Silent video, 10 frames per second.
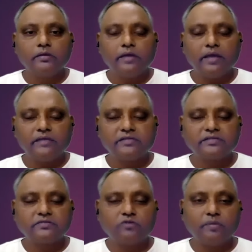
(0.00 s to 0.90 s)
As
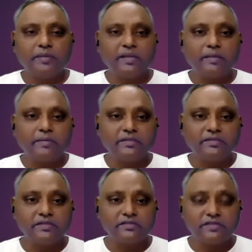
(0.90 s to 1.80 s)
Swami
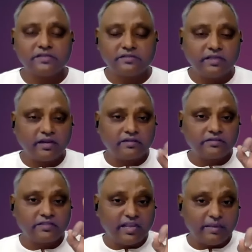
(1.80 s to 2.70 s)
Ramatirtha says, there are
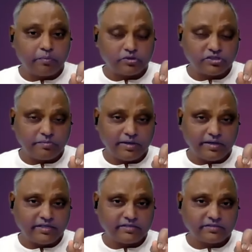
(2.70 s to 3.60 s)
three
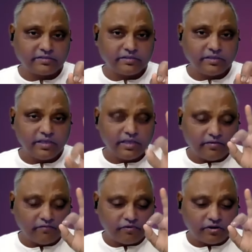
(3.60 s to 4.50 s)
possibilities
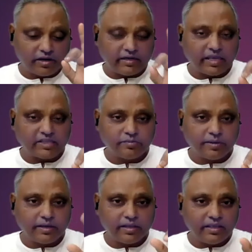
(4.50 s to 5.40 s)
for
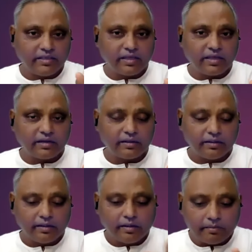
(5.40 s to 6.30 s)
attachment. Either
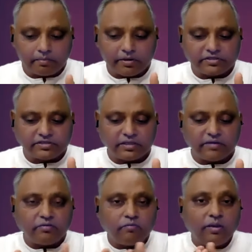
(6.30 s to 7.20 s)

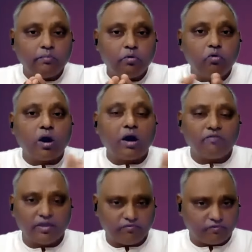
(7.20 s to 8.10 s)
person will move
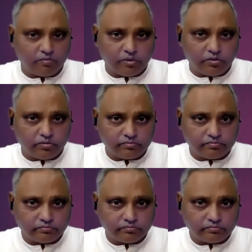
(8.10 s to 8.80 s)
away from you,